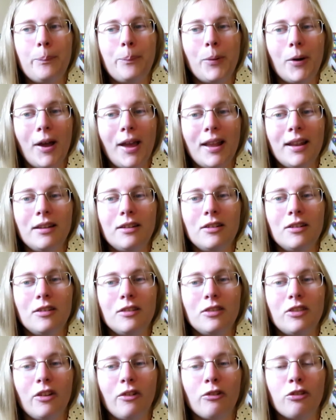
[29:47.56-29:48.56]
But
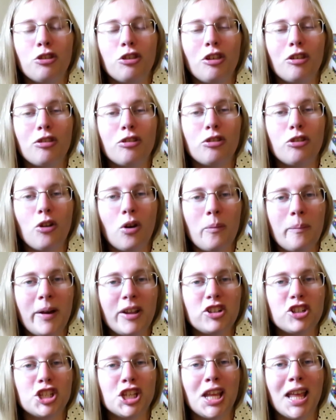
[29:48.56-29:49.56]
there's just so
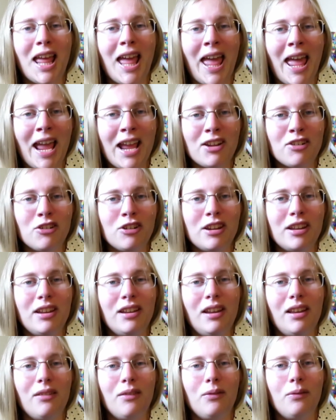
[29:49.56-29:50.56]
much to get
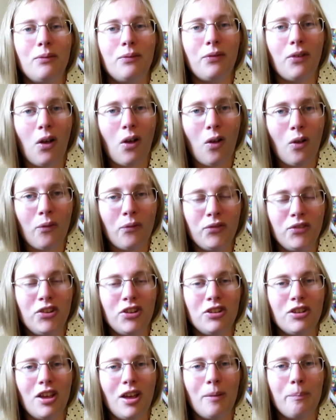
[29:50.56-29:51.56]
angry and involved
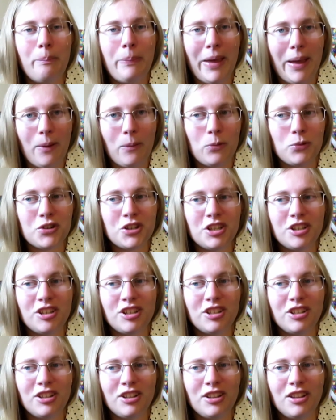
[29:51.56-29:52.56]
about.
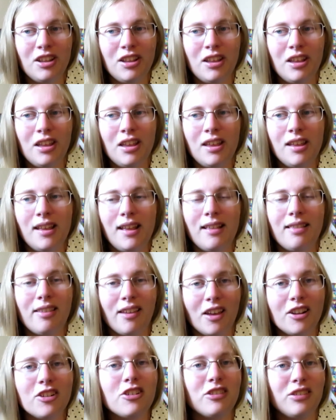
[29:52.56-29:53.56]
It's
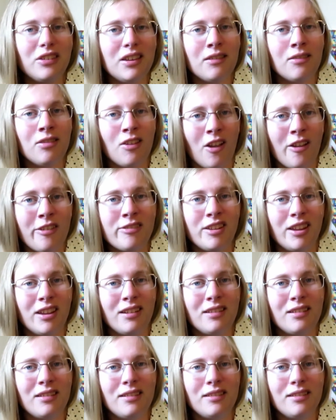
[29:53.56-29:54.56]
utterly
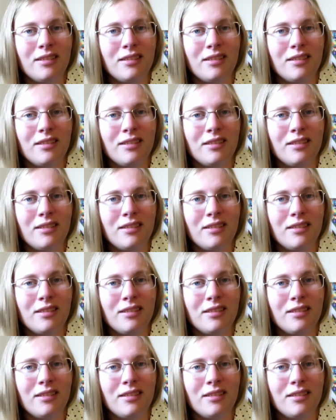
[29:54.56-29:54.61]
exhausting.